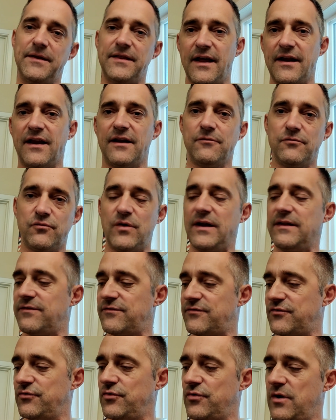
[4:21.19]
and then it
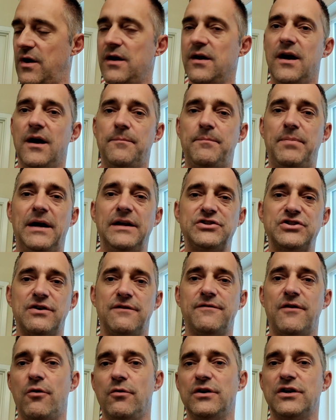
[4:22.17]
went through a bunch
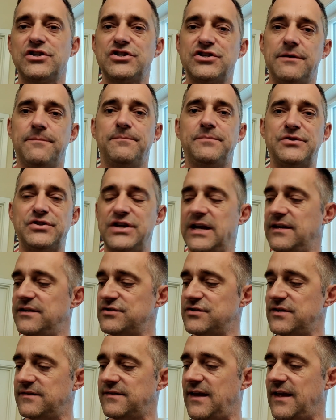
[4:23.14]
of ownership
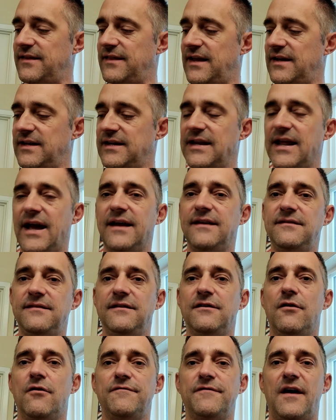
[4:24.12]
changes, and then in
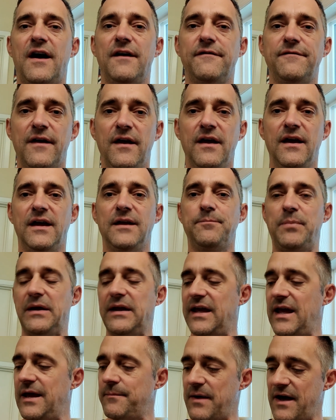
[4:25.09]
1905 it
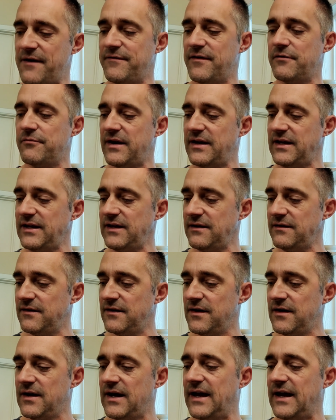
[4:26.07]
became ever-ready.